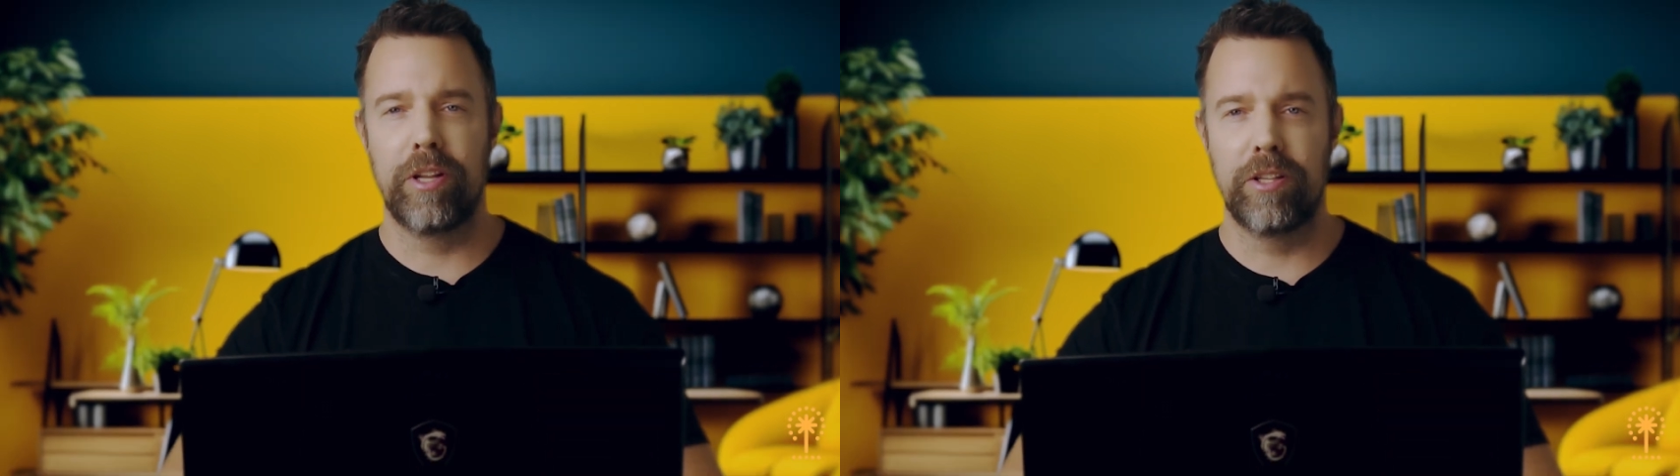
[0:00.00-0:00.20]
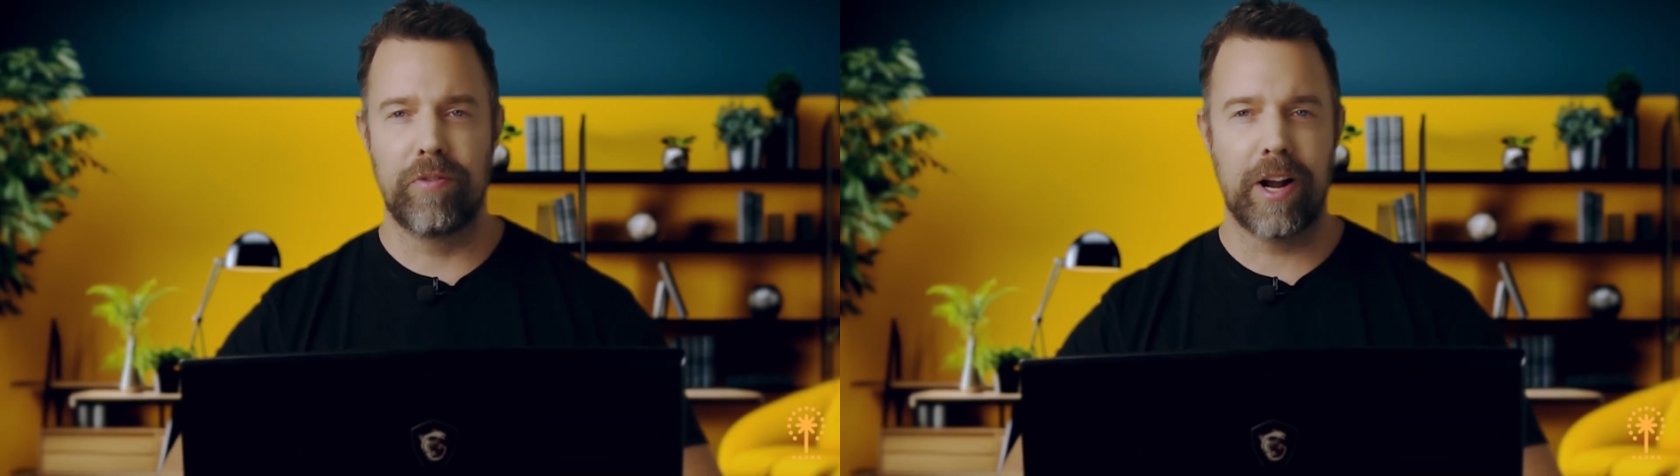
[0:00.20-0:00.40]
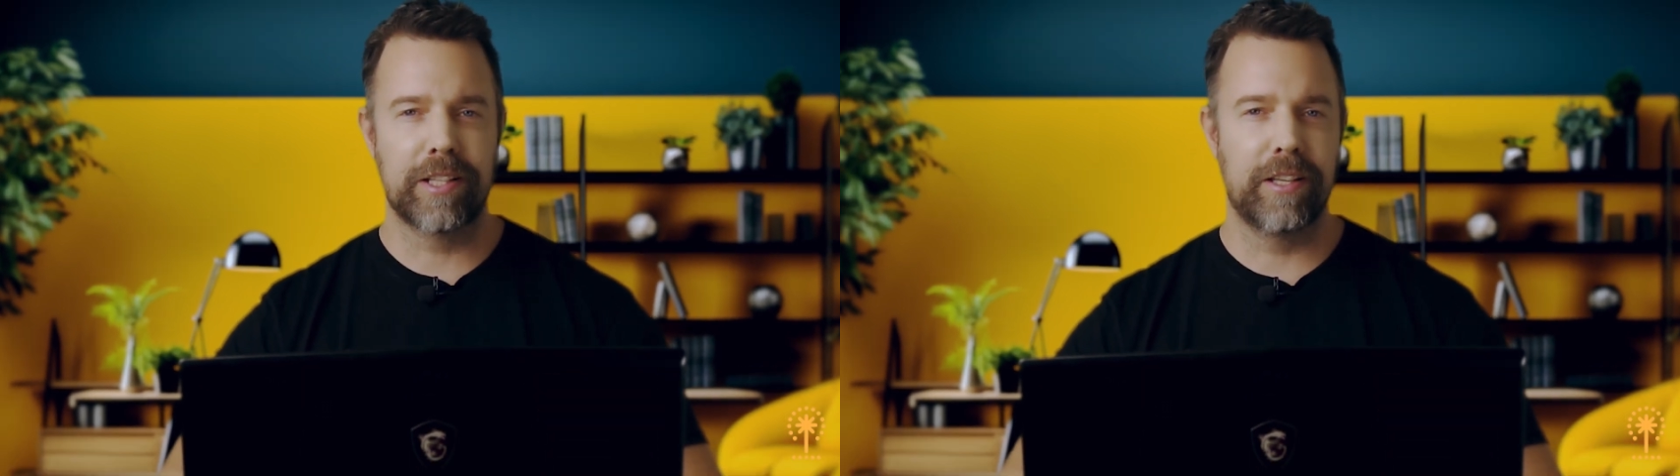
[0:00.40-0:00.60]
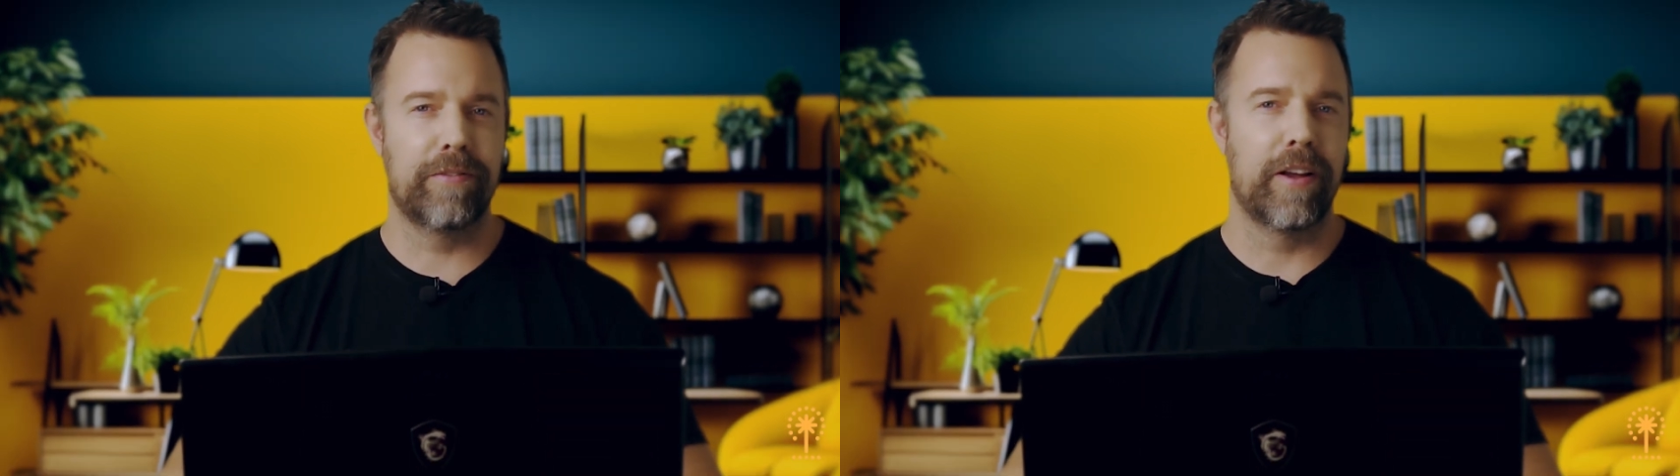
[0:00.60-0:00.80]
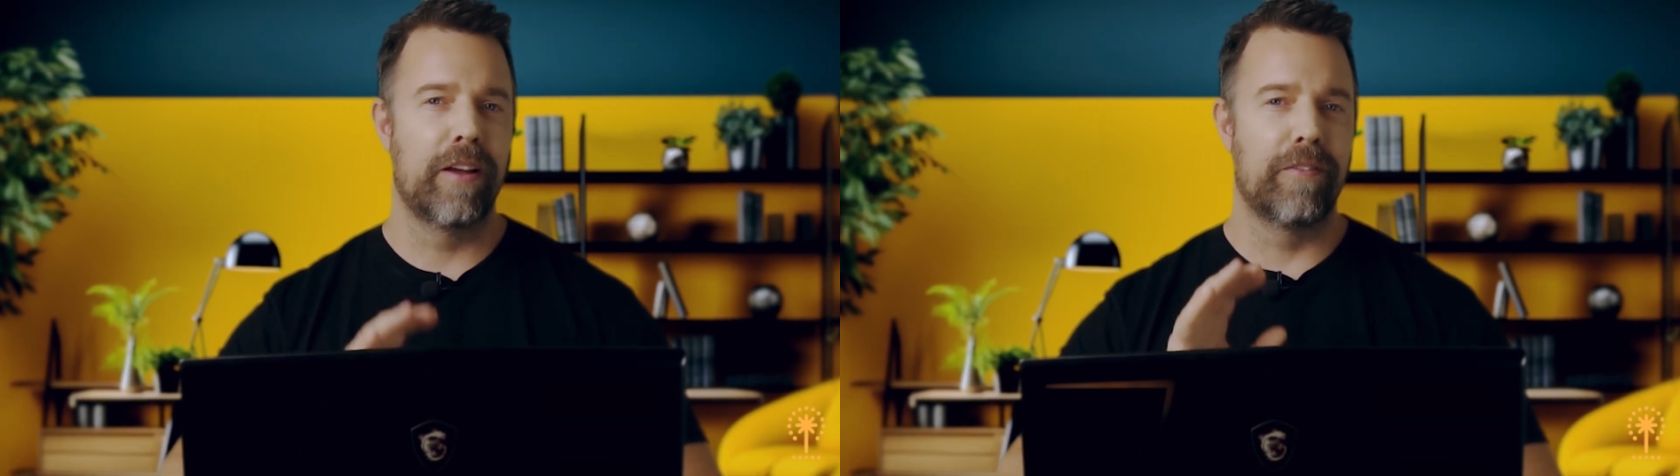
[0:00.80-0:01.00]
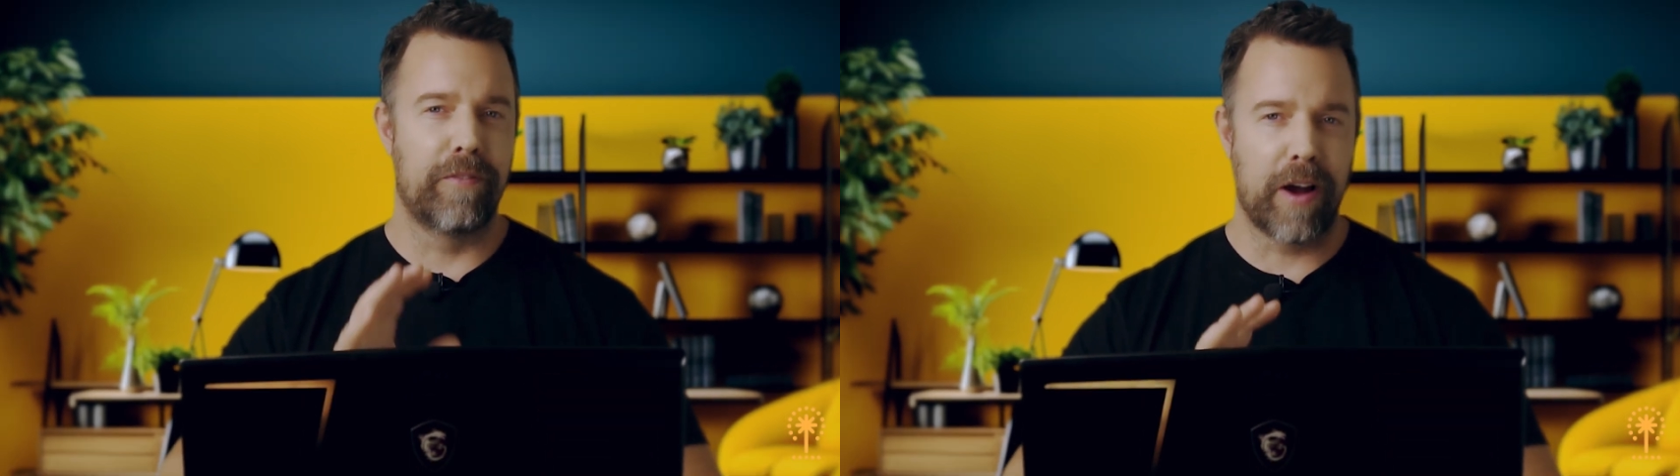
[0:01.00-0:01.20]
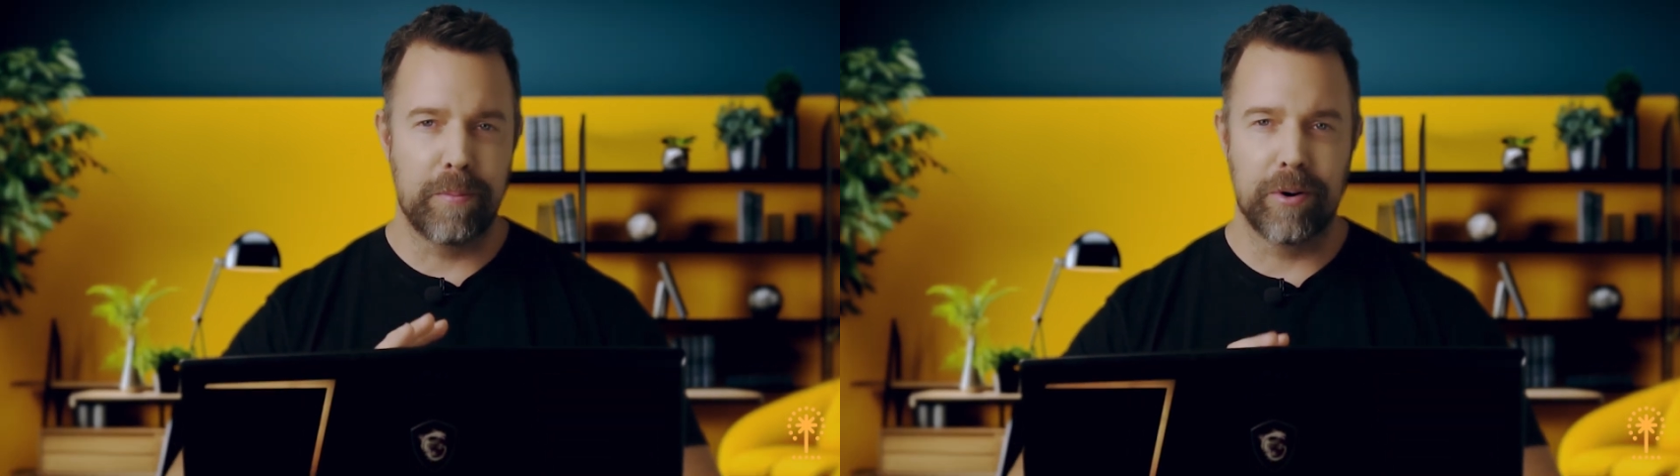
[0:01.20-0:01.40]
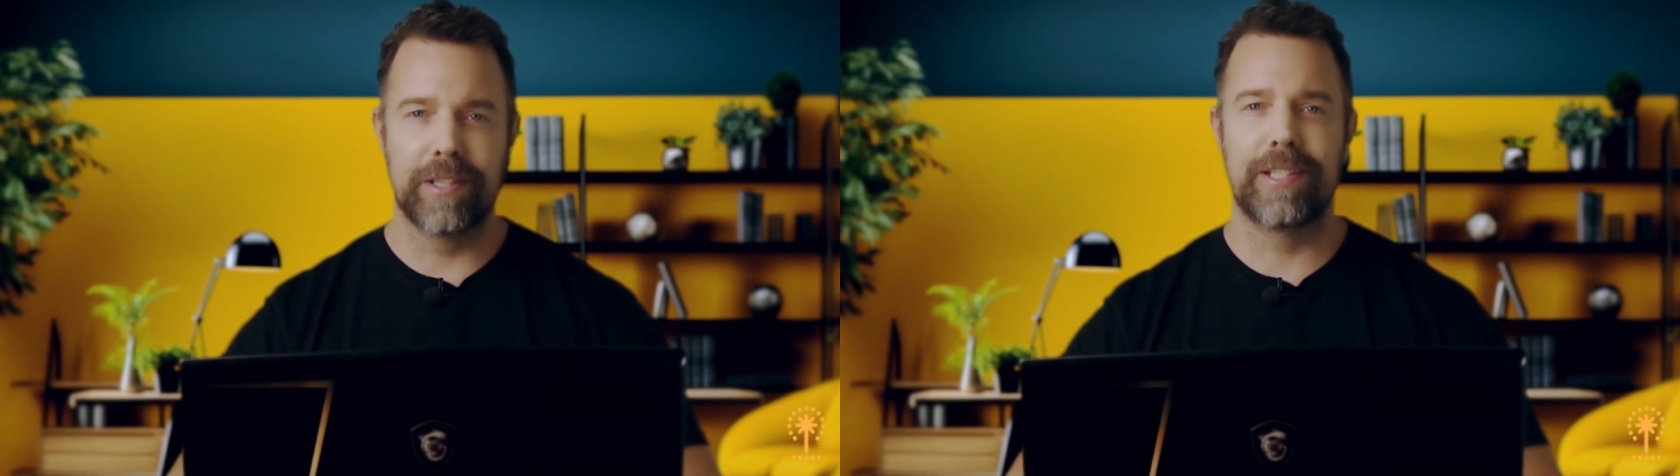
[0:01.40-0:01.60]
interactive,
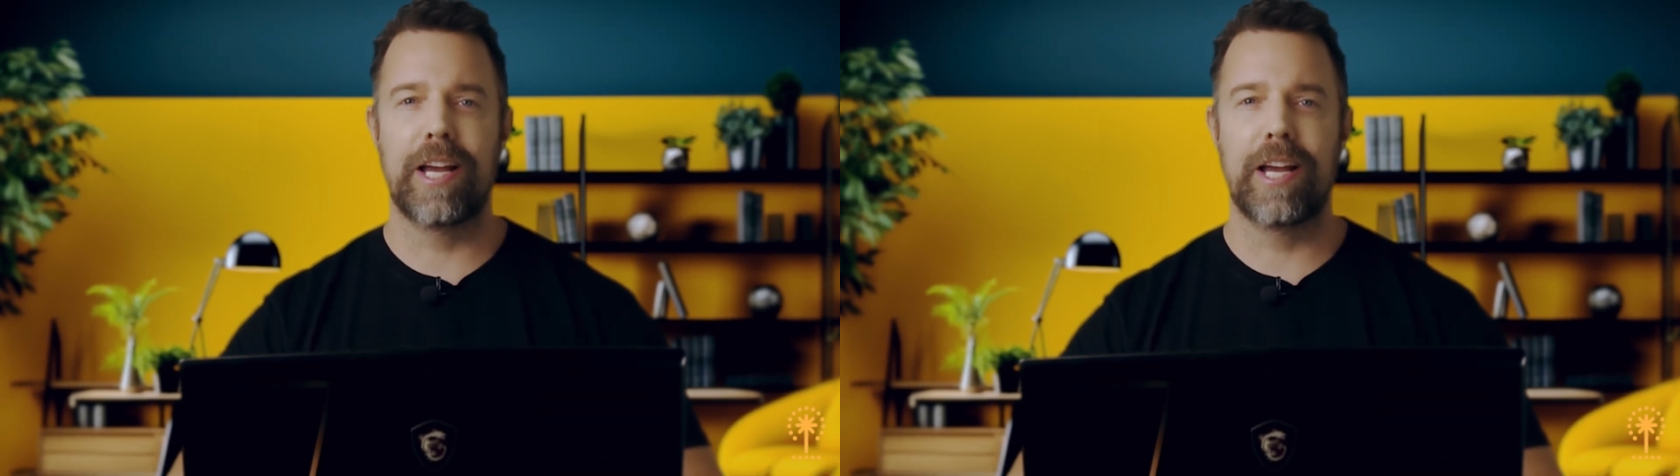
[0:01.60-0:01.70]
vibrant